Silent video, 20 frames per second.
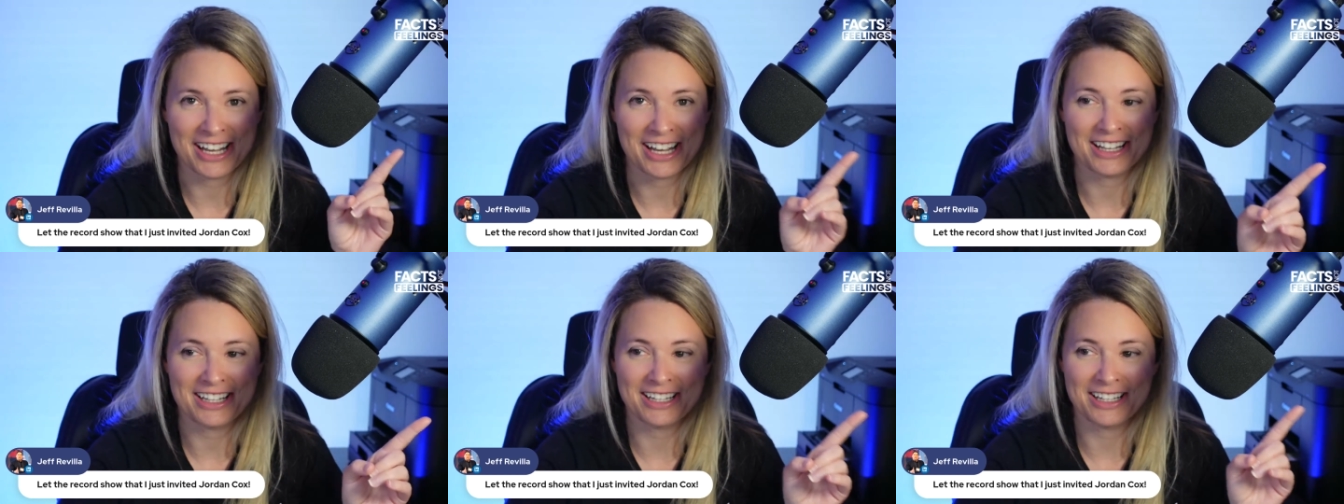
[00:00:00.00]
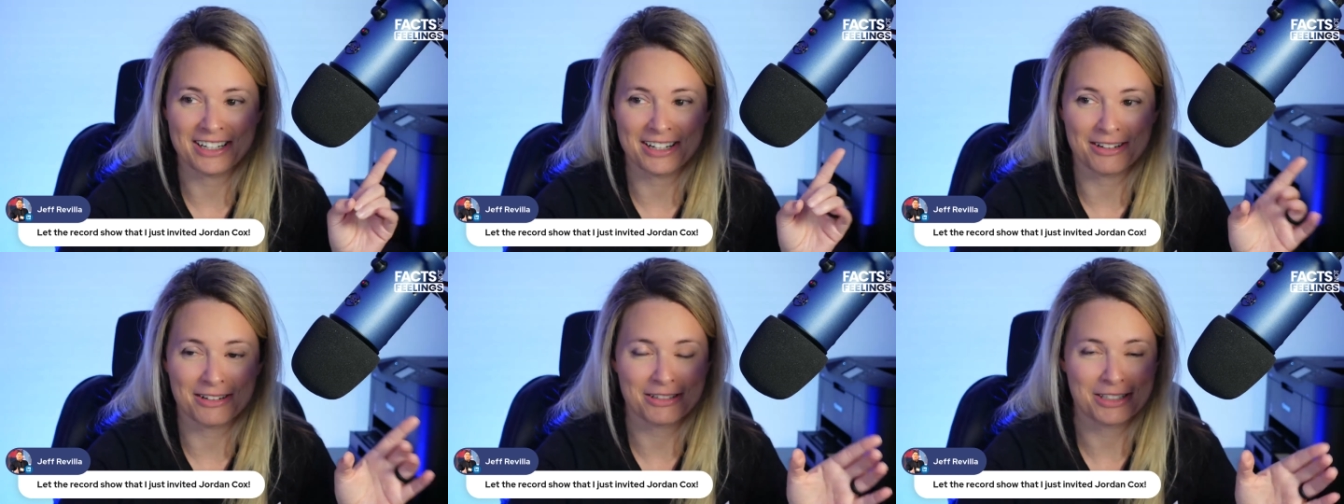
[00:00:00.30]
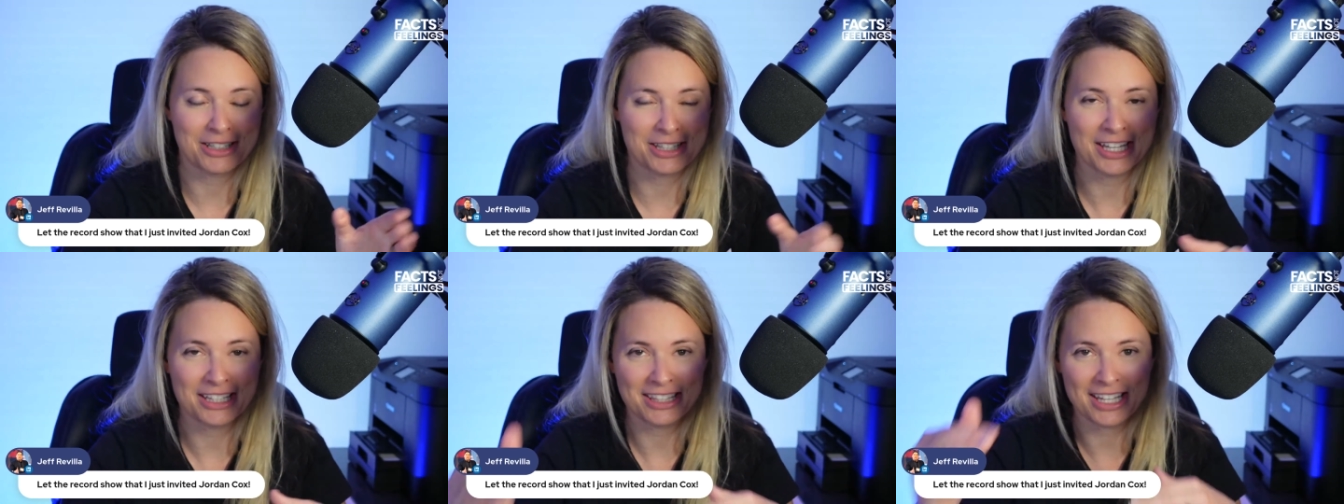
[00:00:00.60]

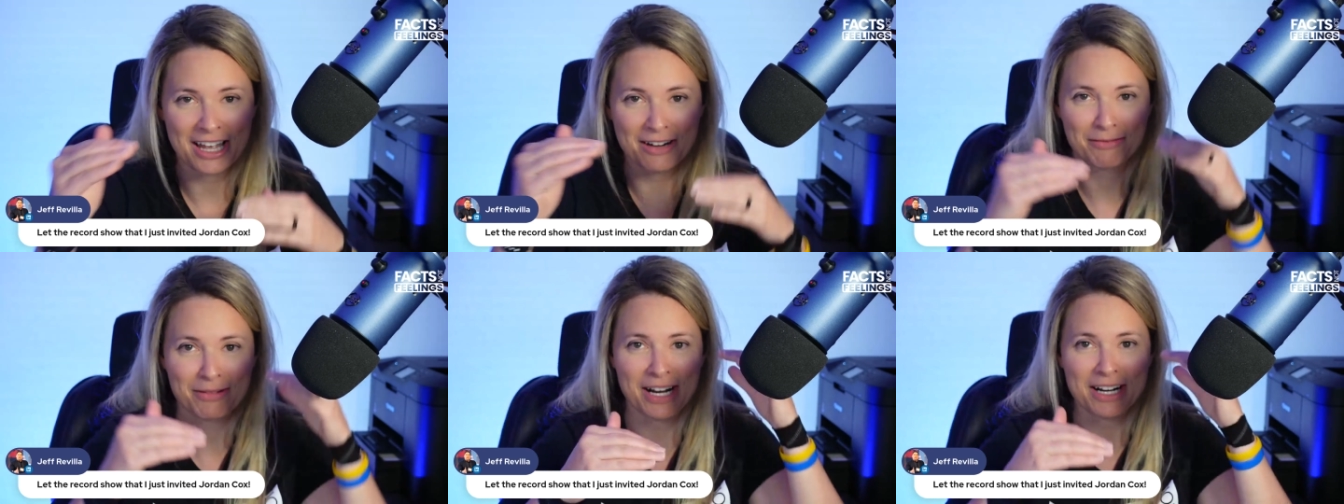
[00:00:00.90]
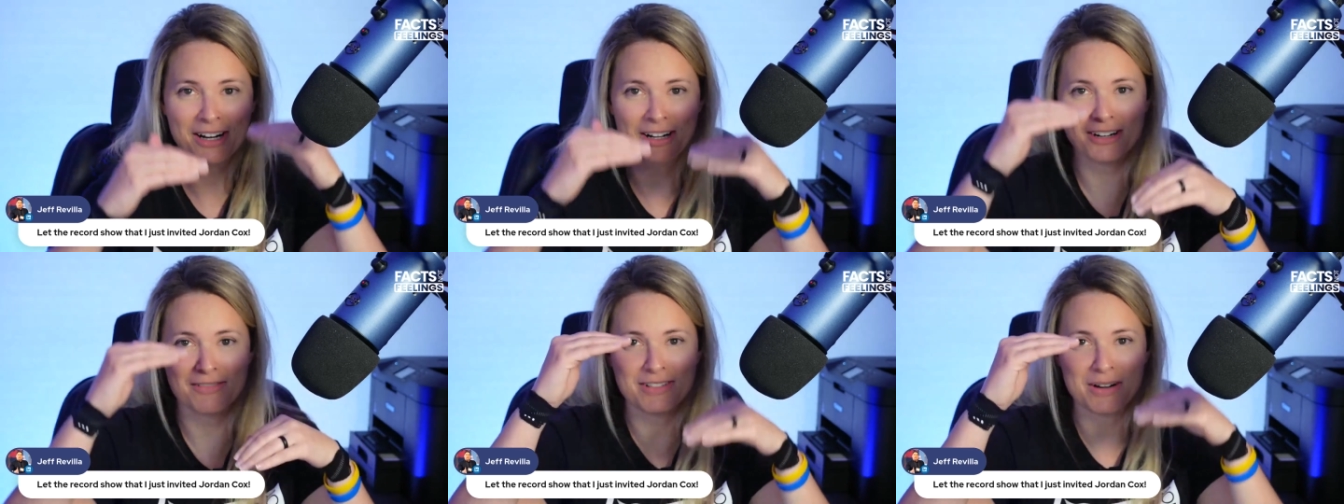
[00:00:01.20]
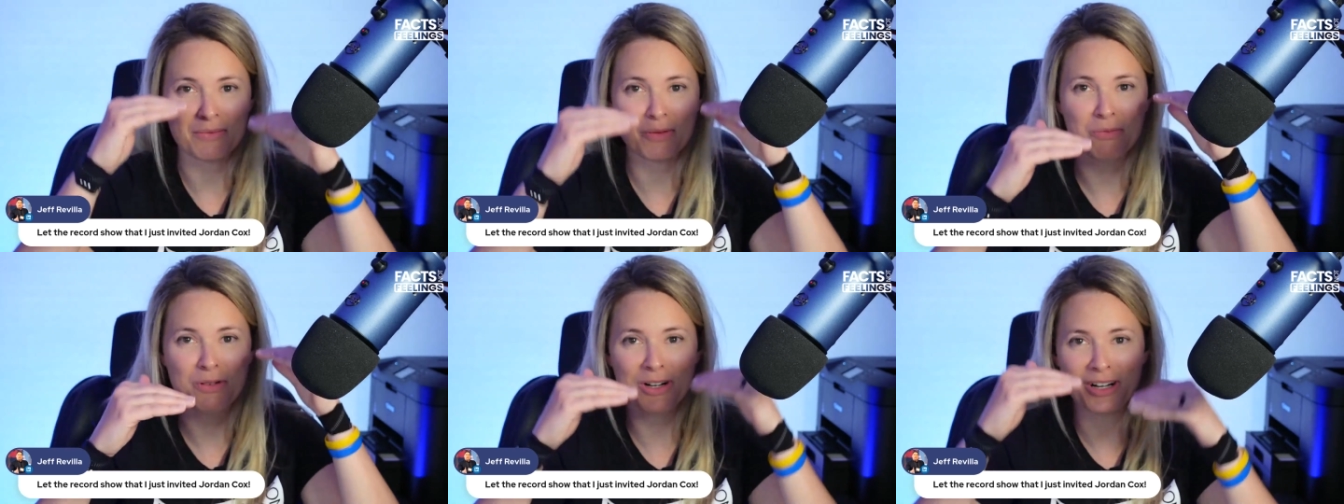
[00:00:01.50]
that record of
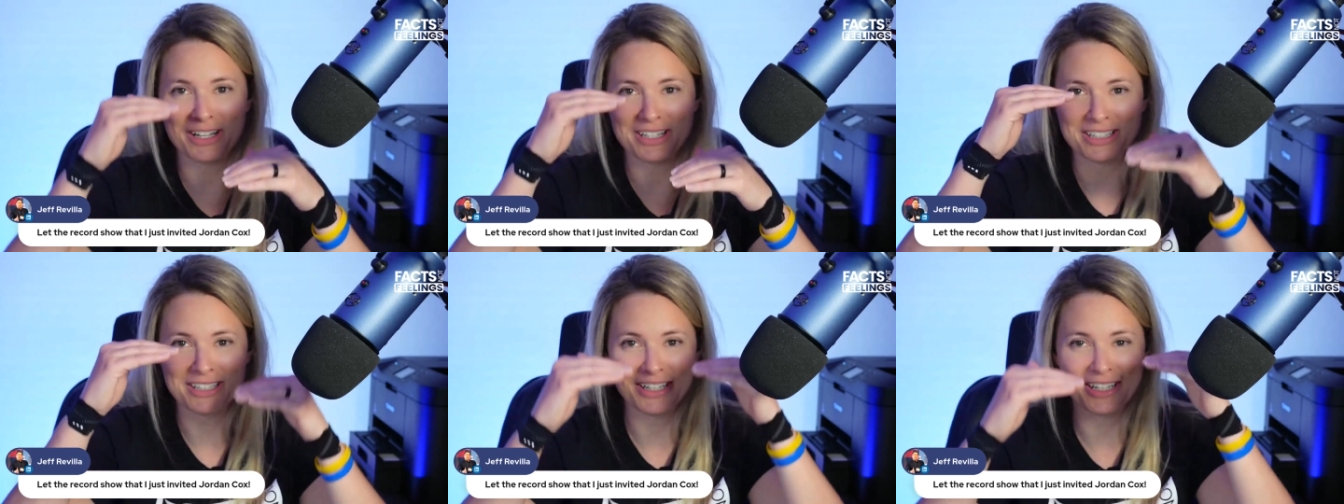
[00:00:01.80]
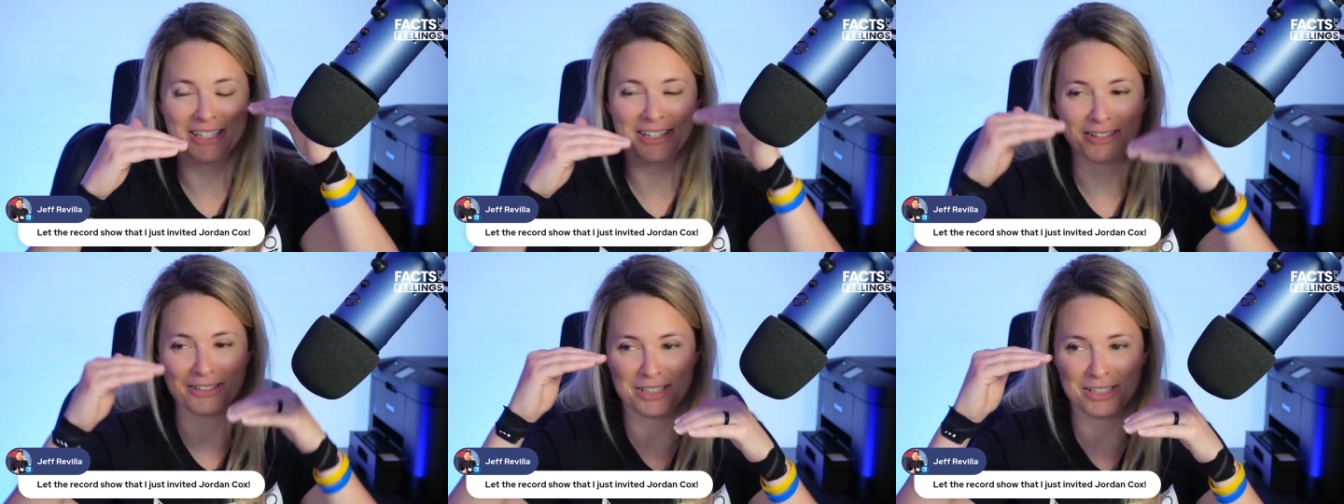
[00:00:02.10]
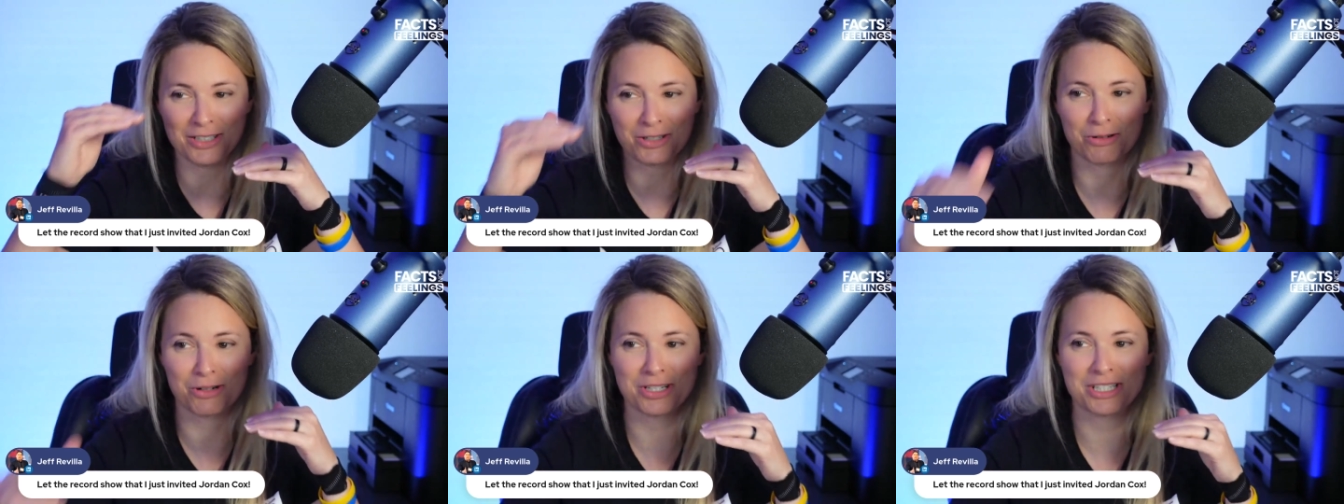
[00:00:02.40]
number one,
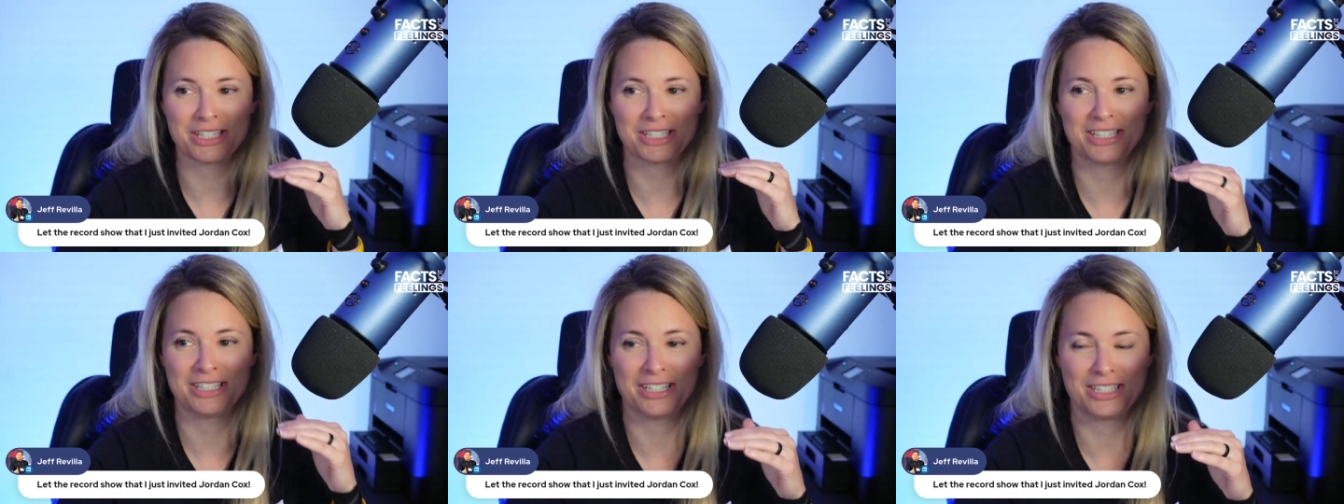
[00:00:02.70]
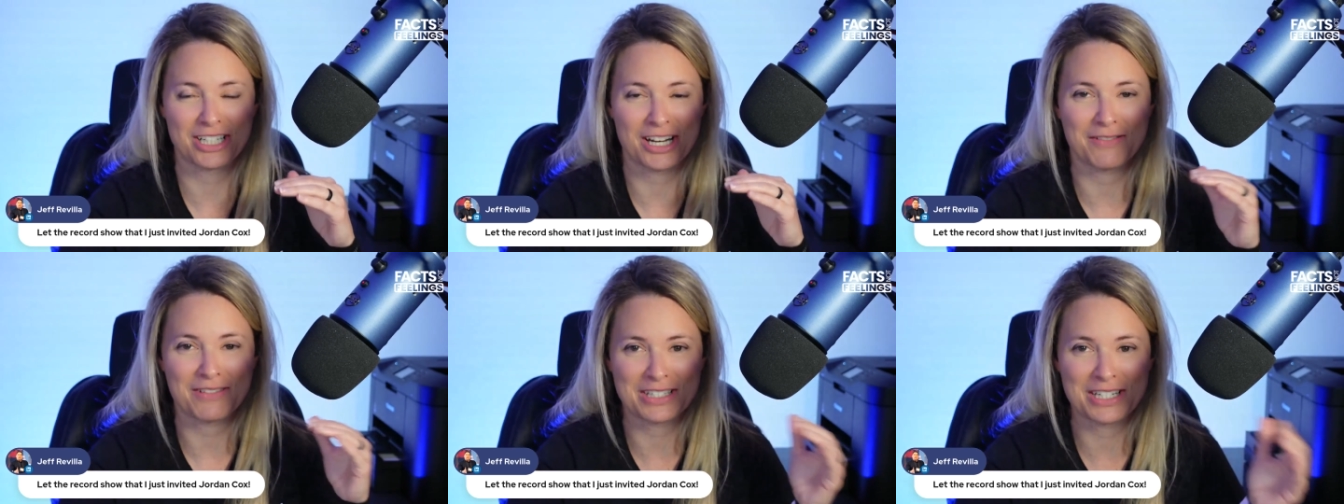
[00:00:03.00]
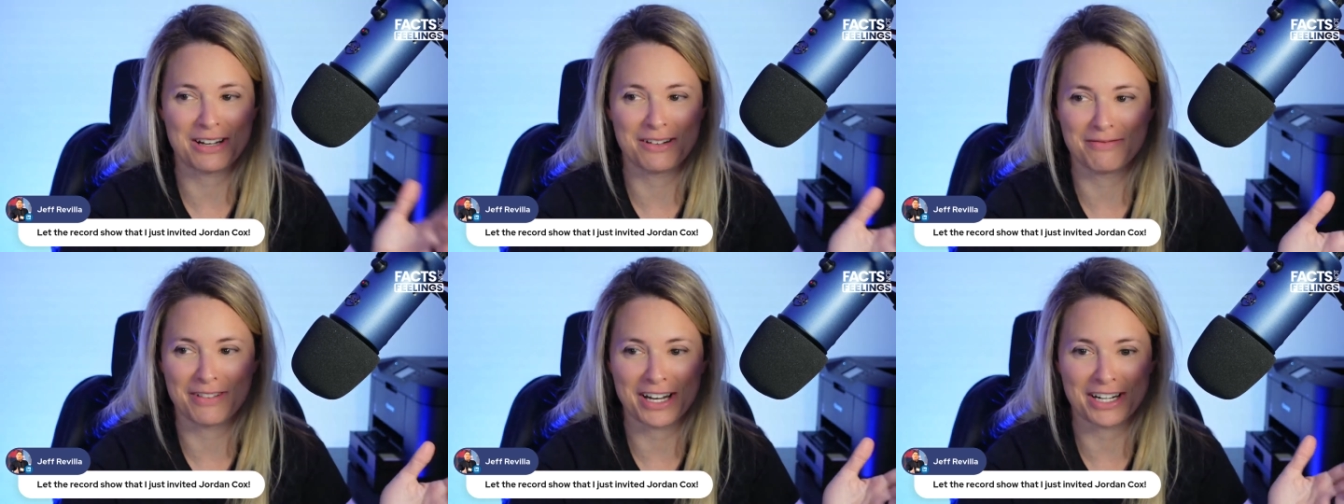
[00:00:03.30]
Jeff is
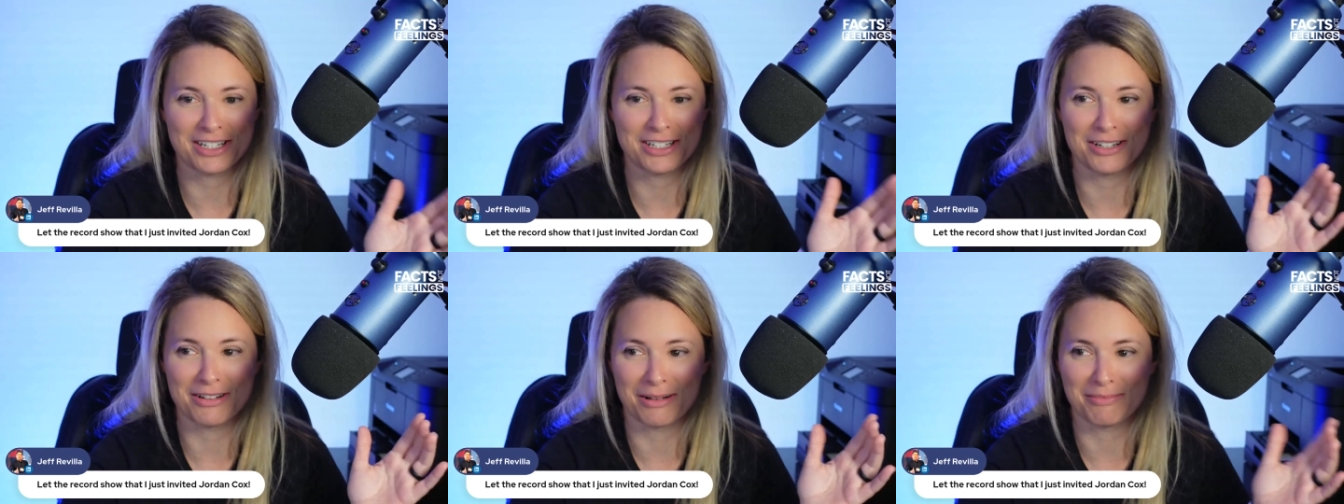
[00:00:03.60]
now inviting you.